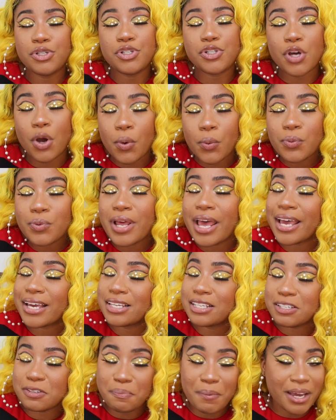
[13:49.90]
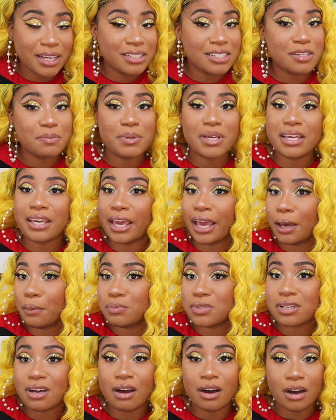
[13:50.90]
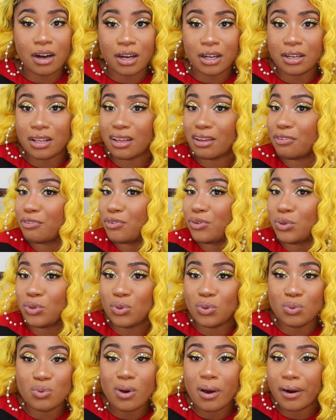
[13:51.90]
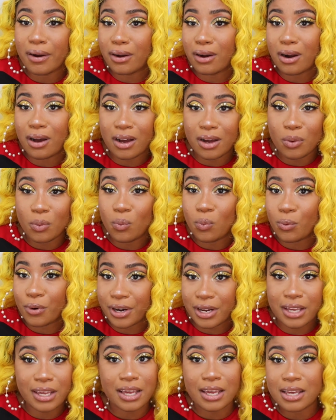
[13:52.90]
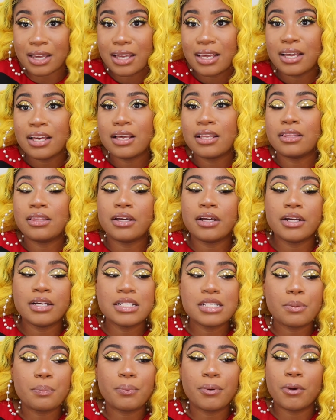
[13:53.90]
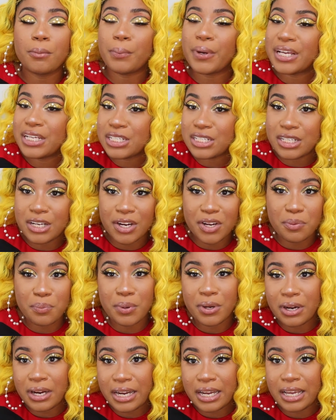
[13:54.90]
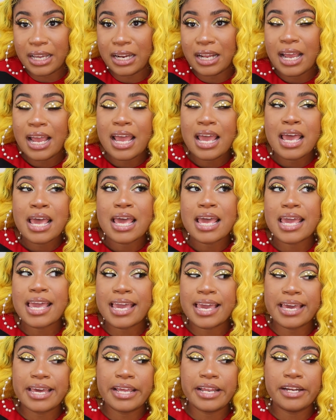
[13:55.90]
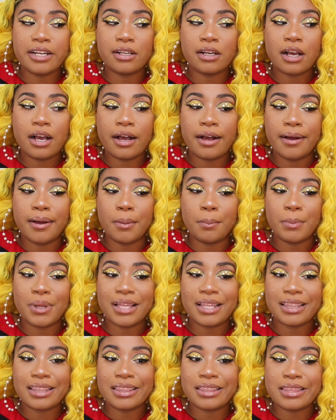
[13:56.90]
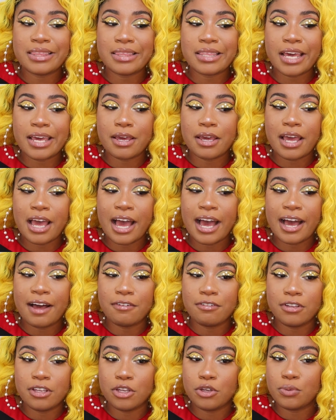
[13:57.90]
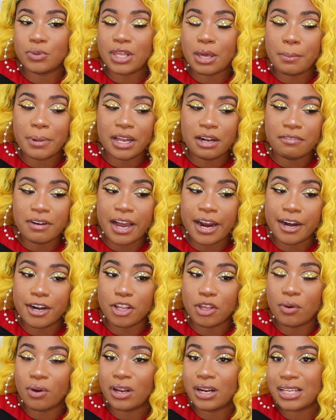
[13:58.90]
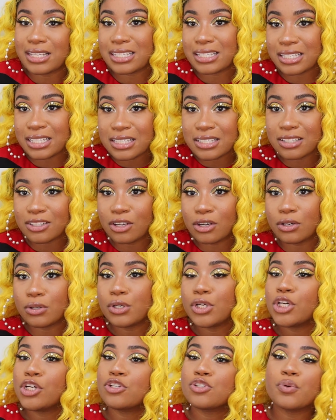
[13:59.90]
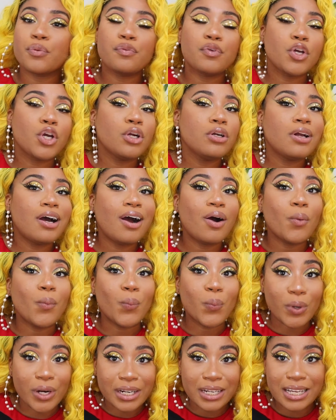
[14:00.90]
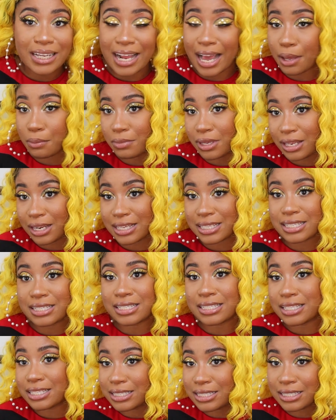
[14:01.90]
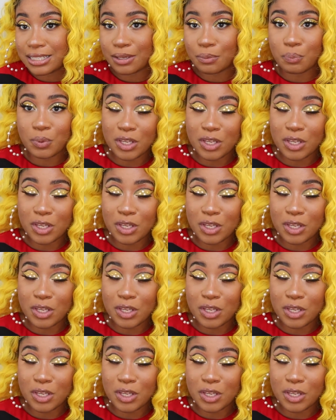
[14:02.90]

don't expect to be kept on if you are not working. There is a probationary period, and they might have hired you on a seasonal. So if you're not working, I mean assisting